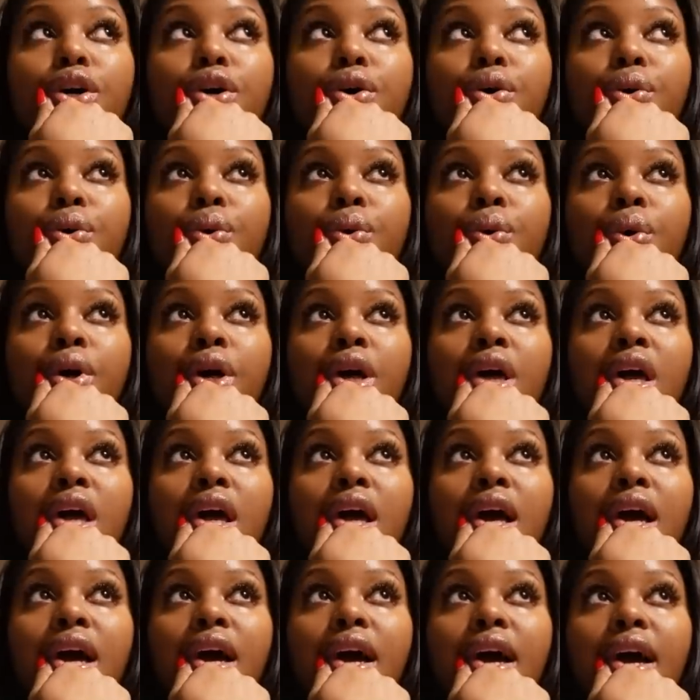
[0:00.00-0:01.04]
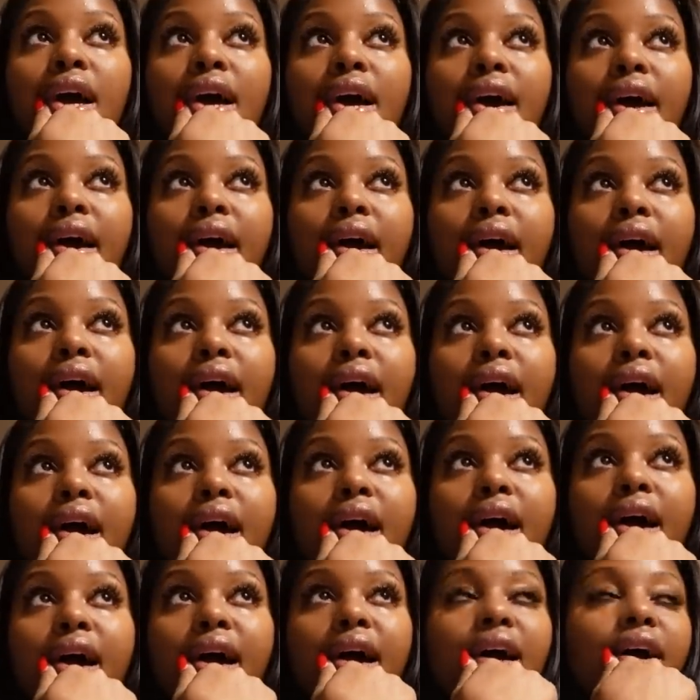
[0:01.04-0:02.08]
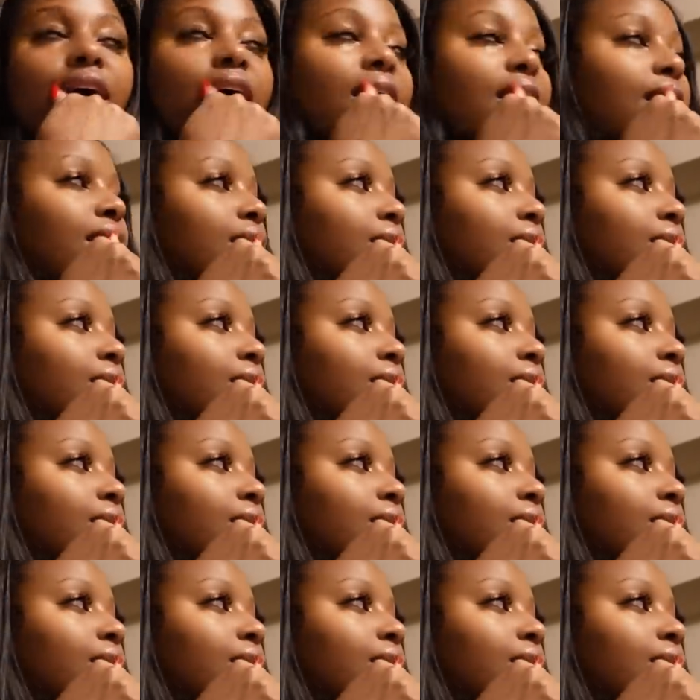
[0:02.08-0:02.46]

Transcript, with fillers: Oh, y'all gonna have so much fun.